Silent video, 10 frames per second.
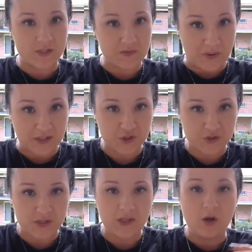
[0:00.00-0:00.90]

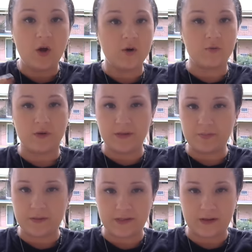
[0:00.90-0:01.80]
especially, or
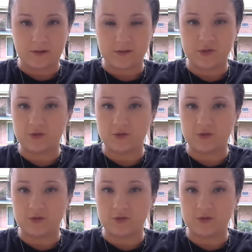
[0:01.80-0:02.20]
anybody else.